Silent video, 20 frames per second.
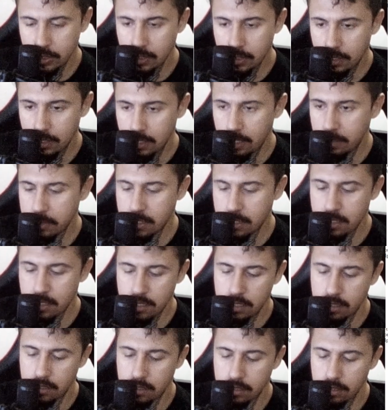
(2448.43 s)
Let me
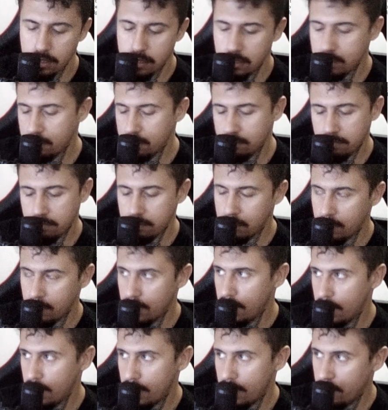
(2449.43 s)
see.
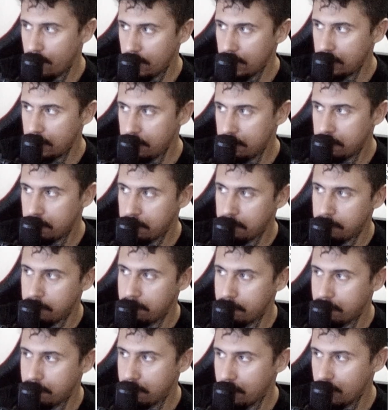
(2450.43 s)
Harry
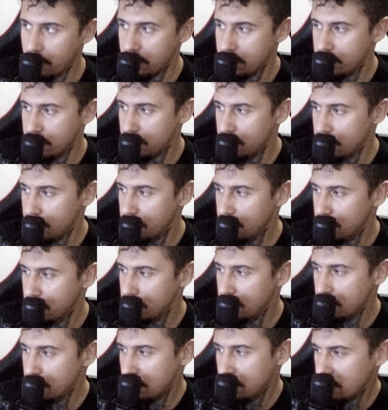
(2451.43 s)
Potter.
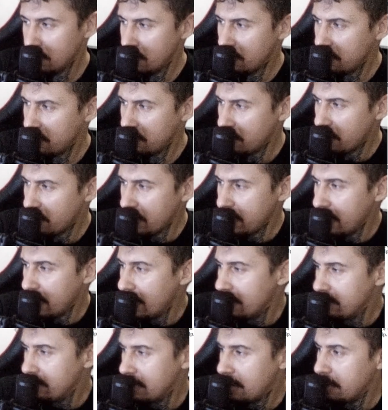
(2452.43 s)
You already
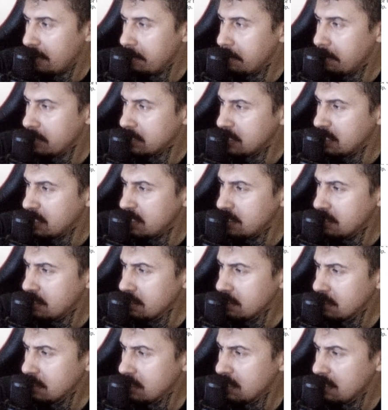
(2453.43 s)
have Harry Potter here?
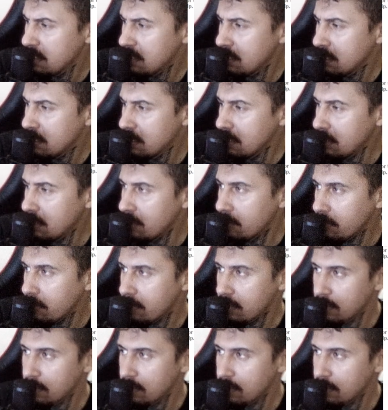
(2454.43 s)
No.